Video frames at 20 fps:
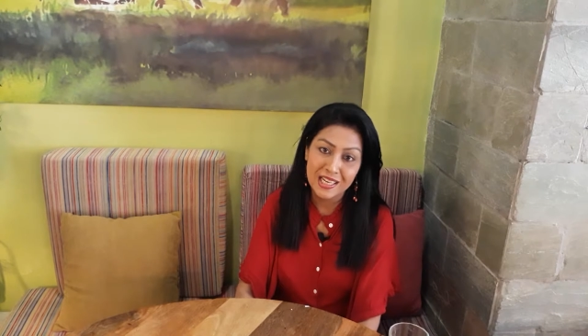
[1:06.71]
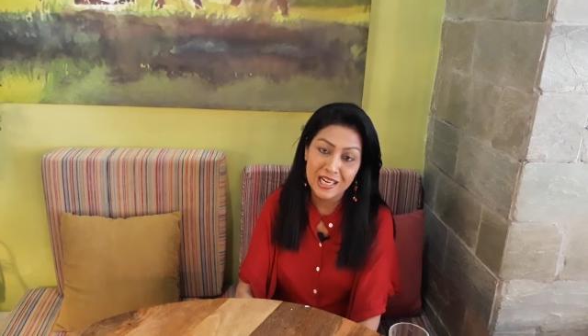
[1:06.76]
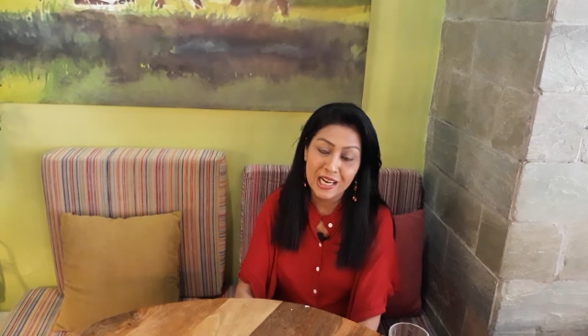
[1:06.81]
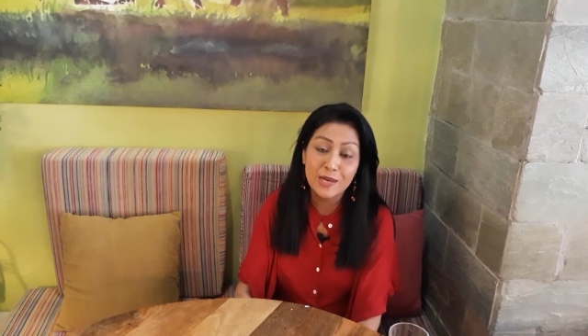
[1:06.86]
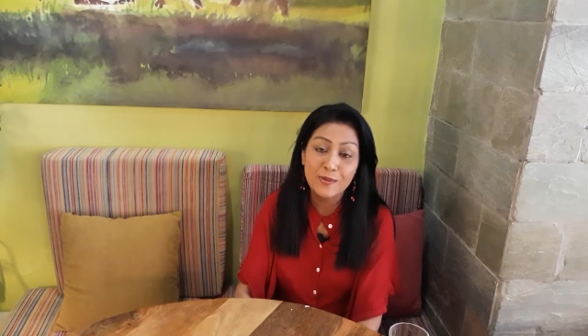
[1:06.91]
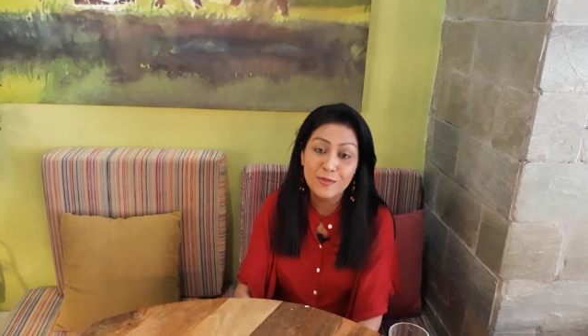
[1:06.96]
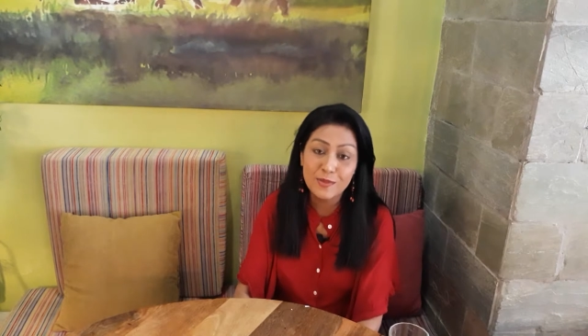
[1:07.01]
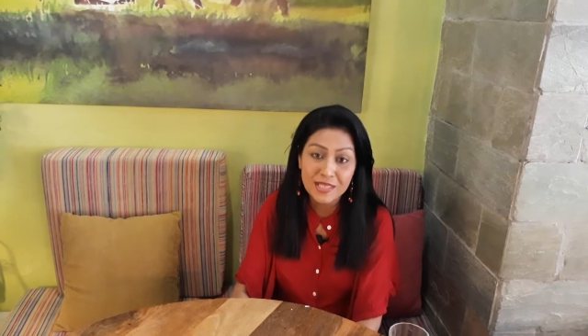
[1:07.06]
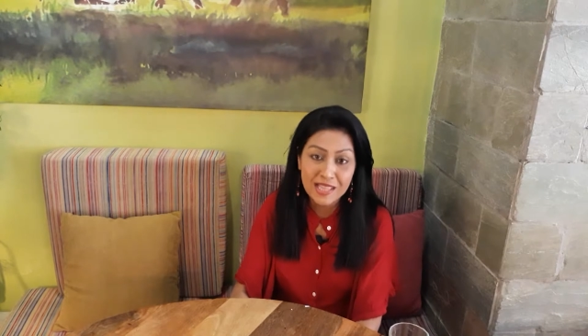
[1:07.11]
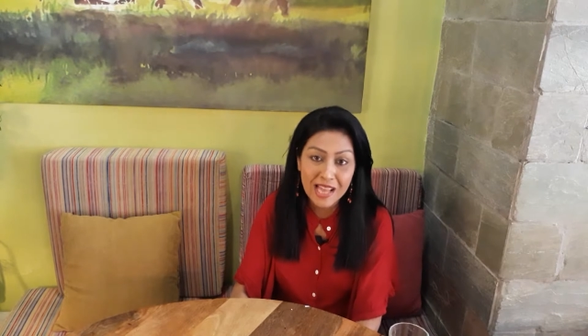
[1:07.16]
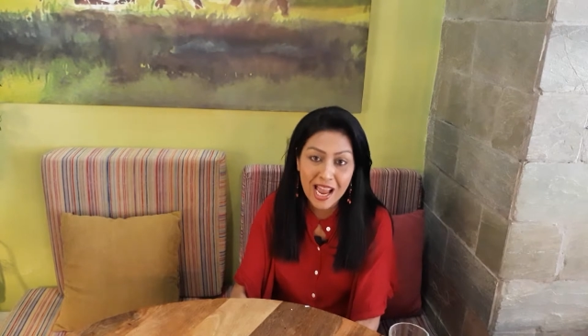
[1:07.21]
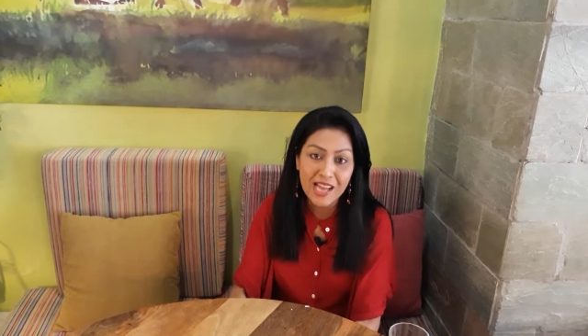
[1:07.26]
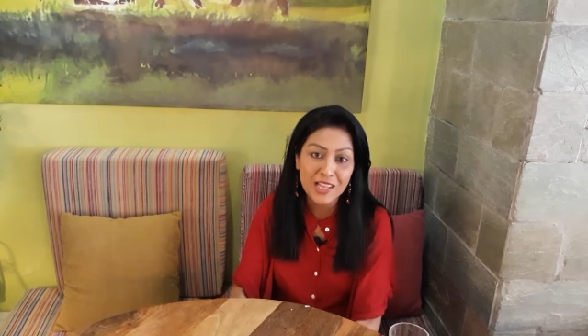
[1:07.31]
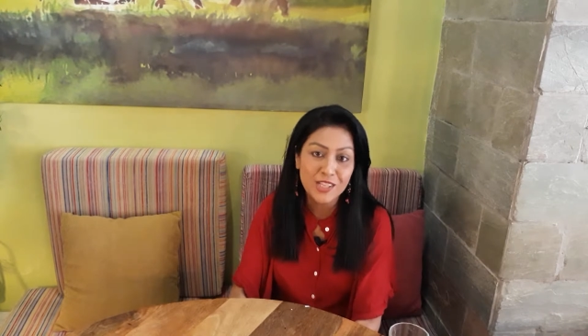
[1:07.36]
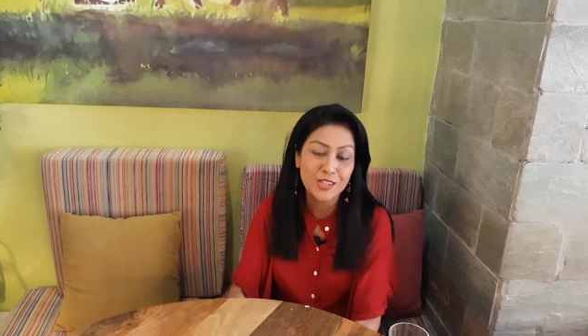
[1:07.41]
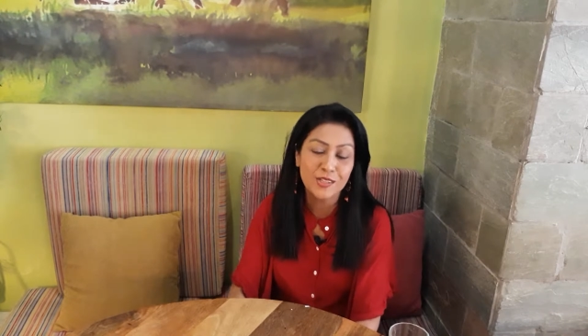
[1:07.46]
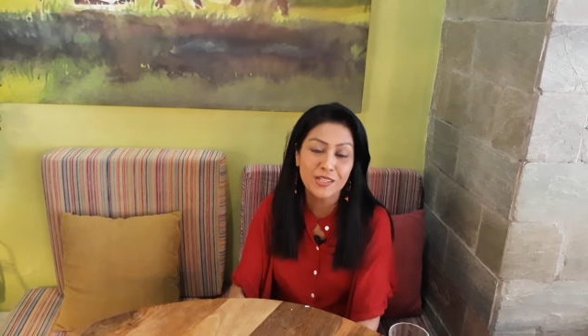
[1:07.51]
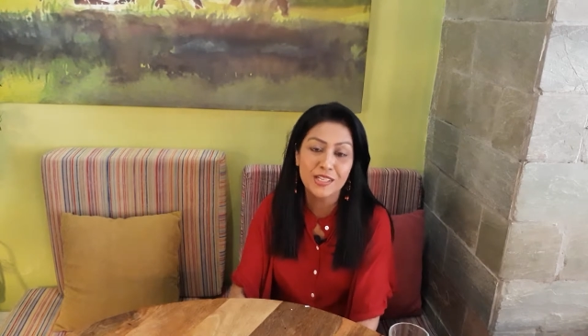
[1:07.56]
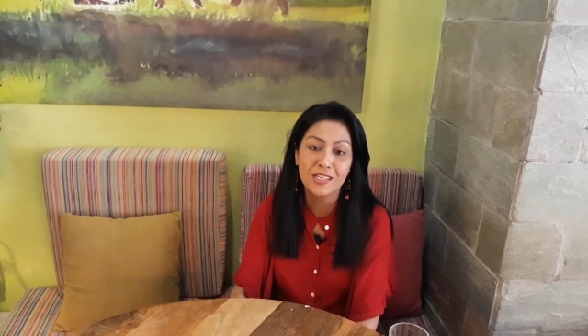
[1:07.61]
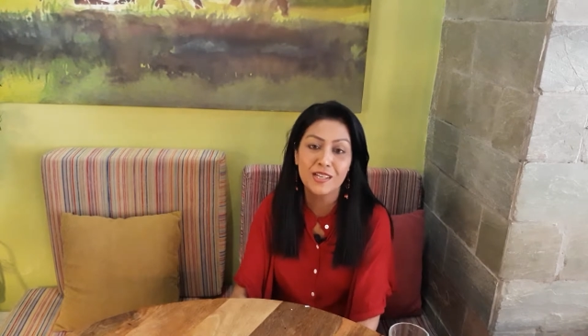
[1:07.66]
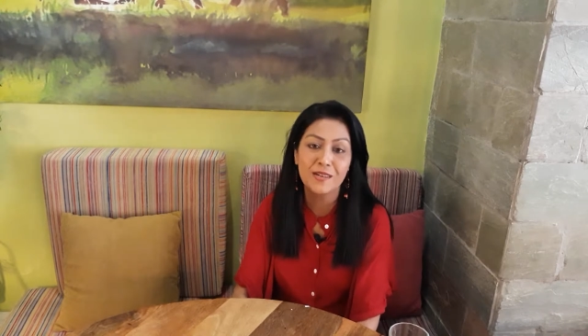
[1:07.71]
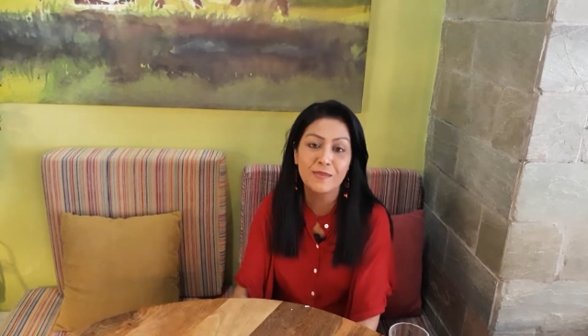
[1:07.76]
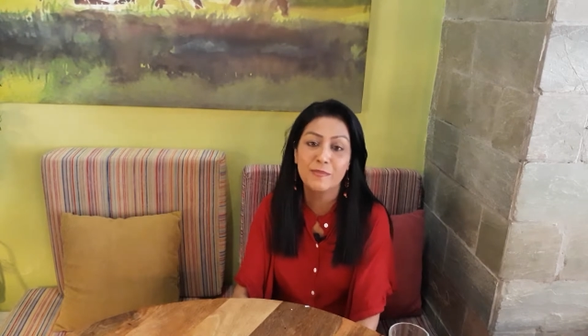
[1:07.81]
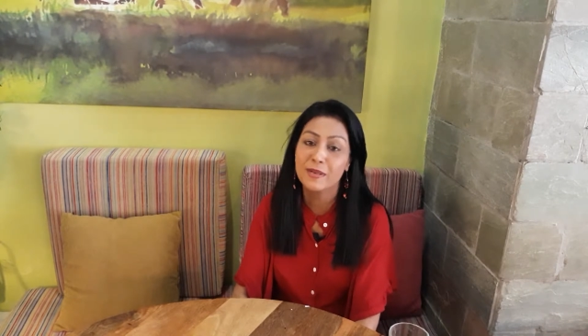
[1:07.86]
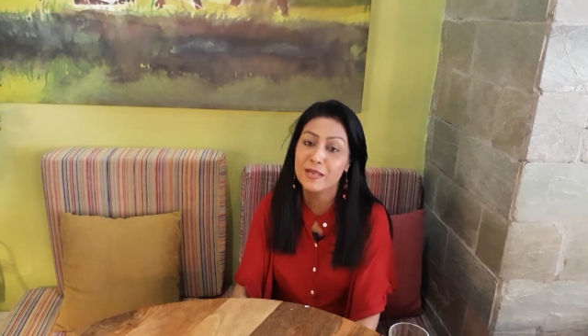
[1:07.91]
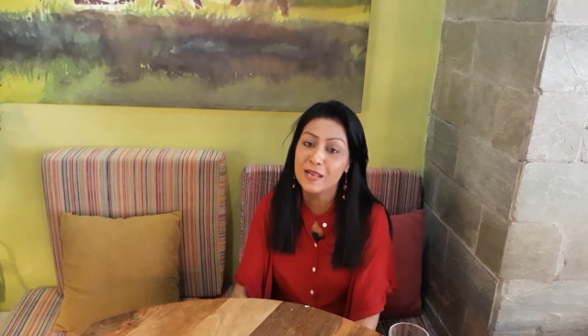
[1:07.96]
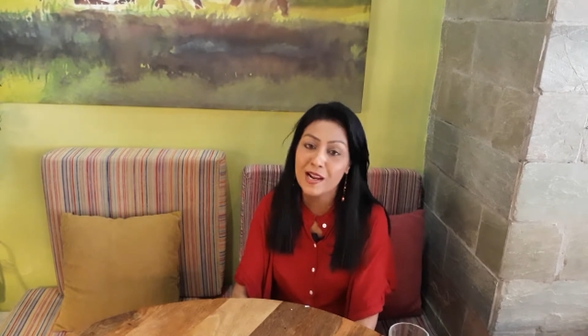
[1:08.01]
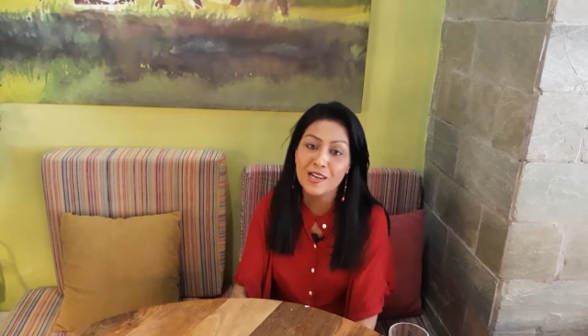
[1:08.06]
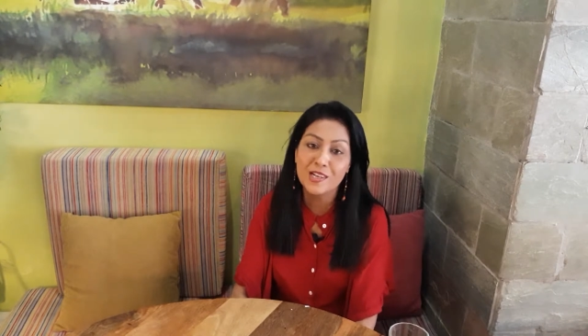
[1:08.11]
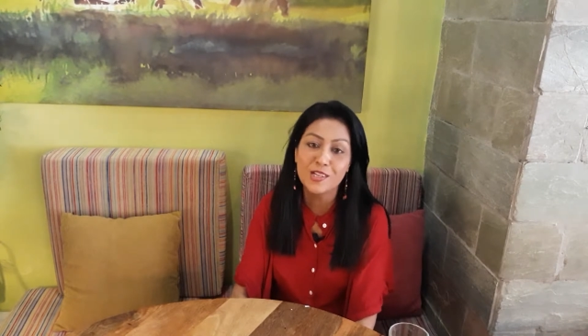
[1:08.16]
It was actually a
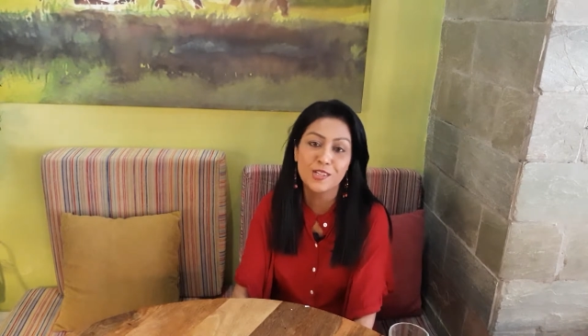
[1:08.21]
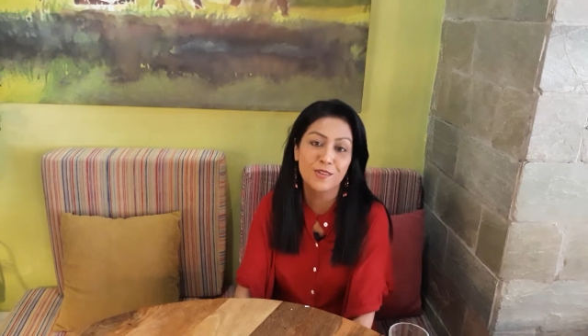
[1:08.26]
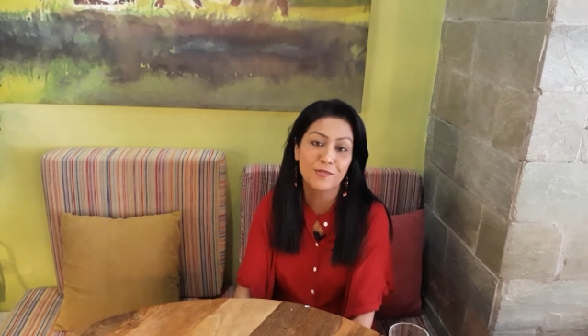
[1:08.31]
melange